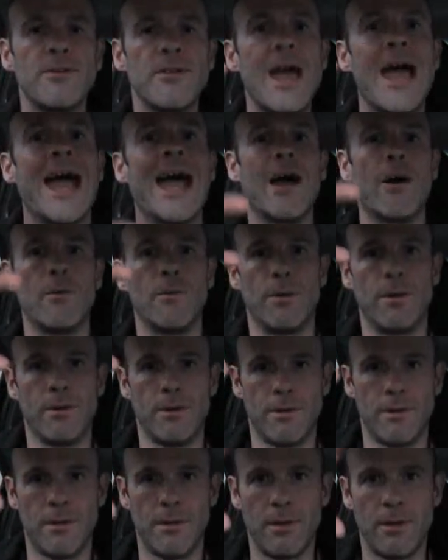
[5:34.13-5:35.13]
down,
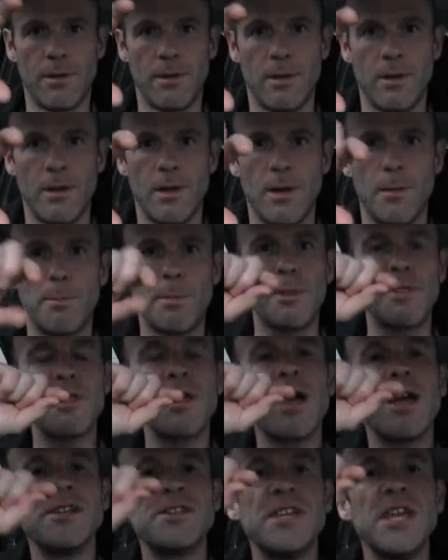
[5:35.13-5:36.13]
but
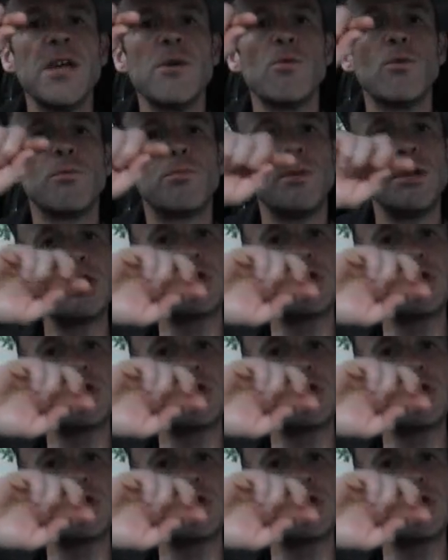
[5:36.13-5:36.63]
the idea would be